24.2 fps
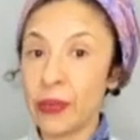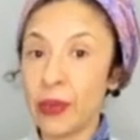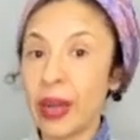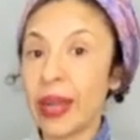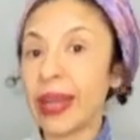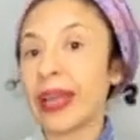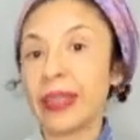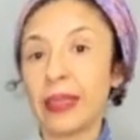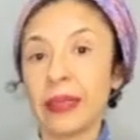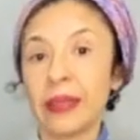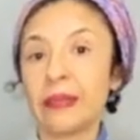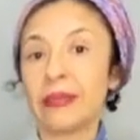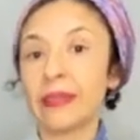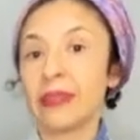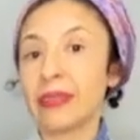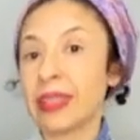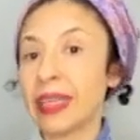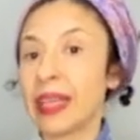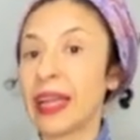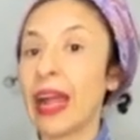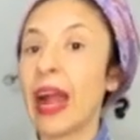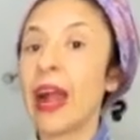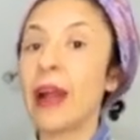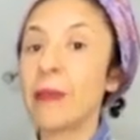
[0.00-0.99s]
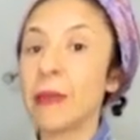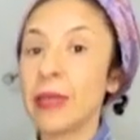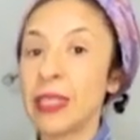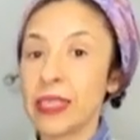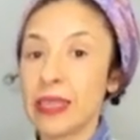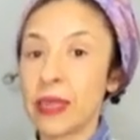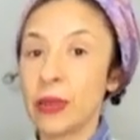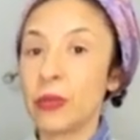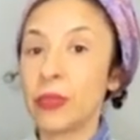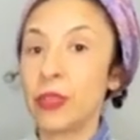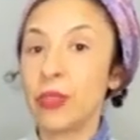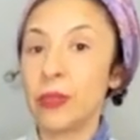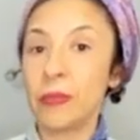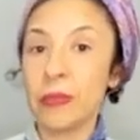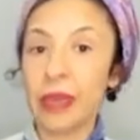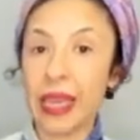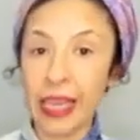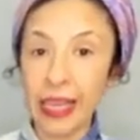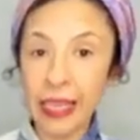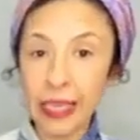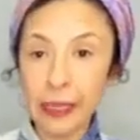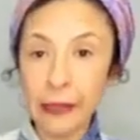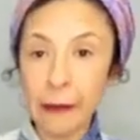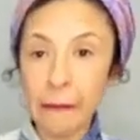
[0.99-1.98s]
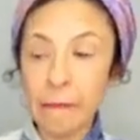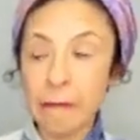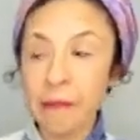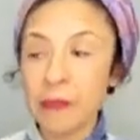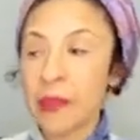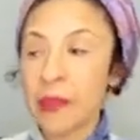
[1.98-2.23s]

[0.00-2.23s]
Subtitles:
what kind of garments I would make.